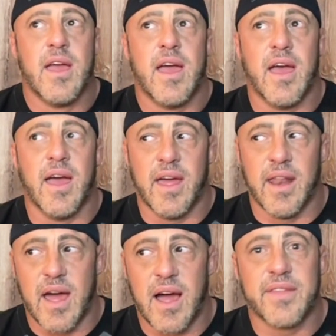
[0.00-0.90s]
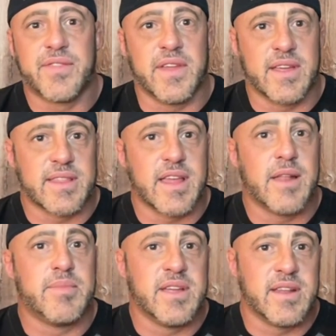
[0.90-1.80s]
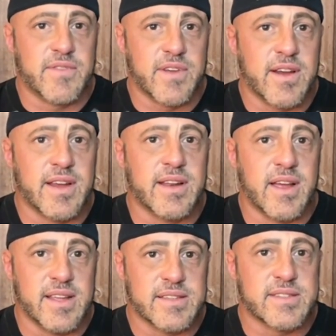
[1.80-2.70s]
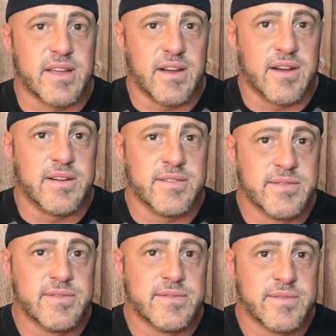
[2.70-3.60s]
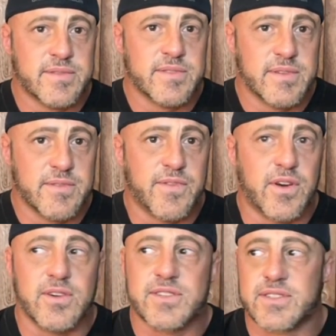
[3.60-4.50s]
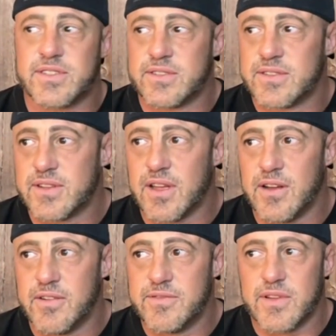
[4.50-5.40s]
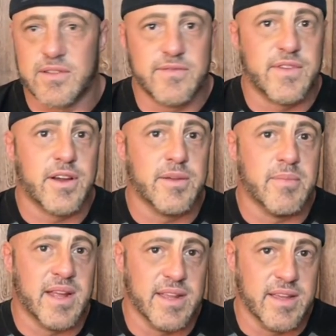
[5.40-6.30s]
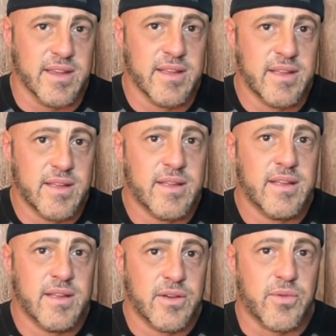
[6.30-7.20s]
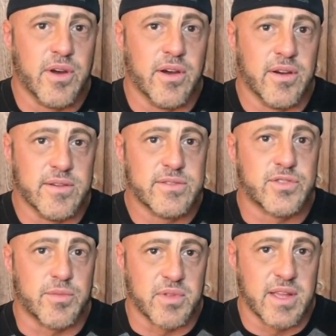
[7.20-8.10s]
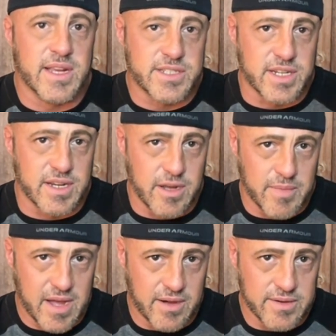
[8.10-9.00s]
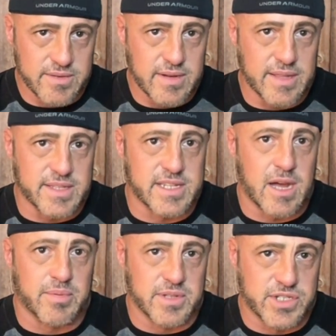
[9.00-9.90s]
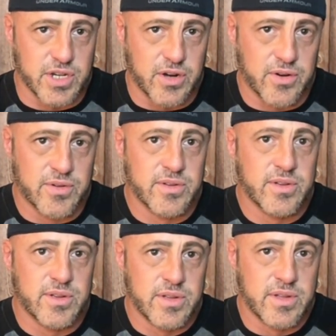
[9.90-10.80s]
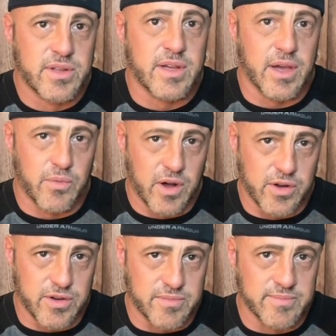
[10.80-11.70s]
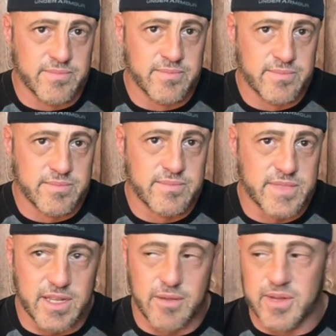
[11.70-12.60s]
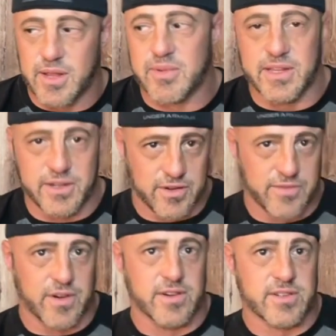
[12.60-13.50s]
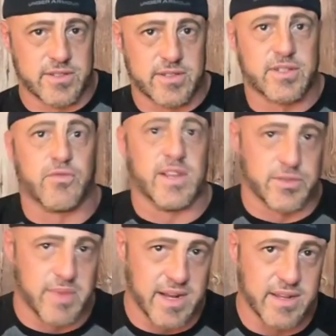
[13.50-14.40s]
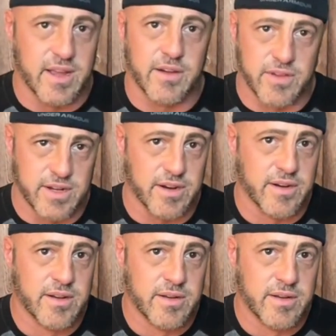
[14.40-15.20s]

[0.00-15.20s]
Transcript: and I think that'd be a very nice uh, first of very many where Triple H can come out at the top of the show and welcome the W W E Universe to WrestleMania every year.